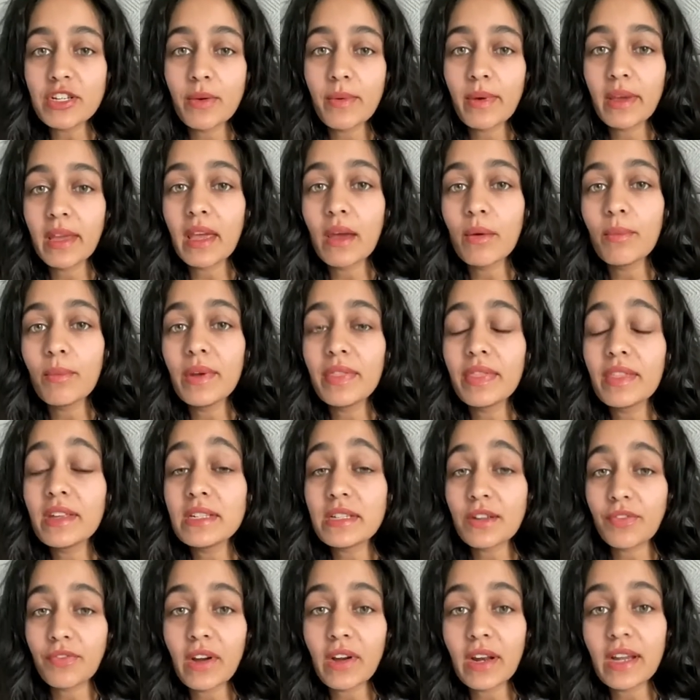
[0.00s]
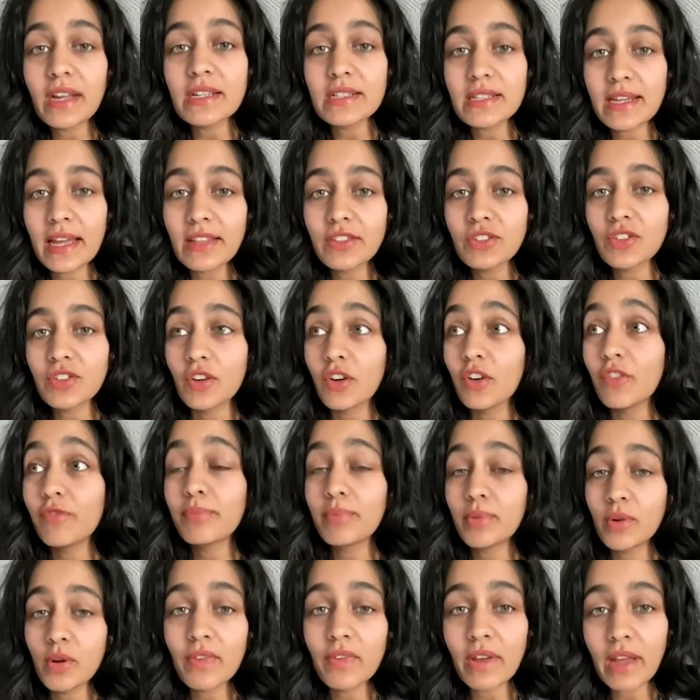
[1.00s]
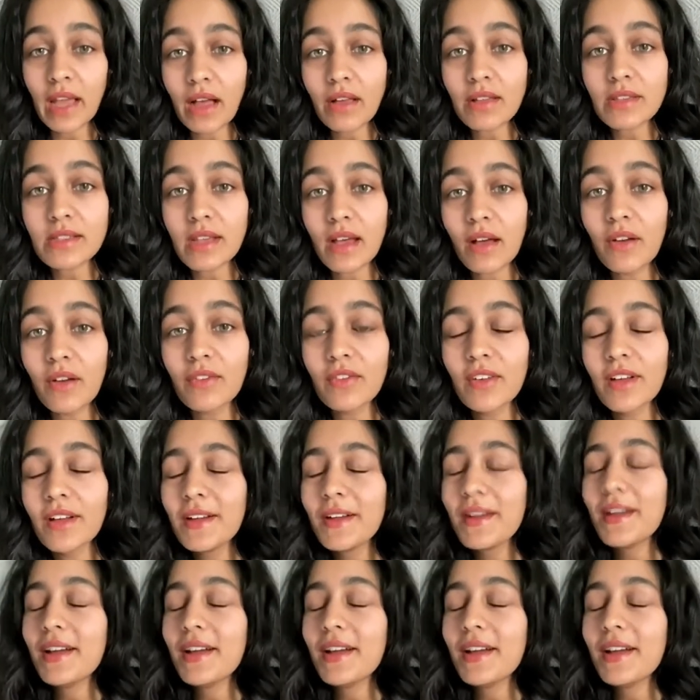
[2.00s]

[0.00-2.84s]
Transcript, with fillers: doing it with the different intention of proving ourselves.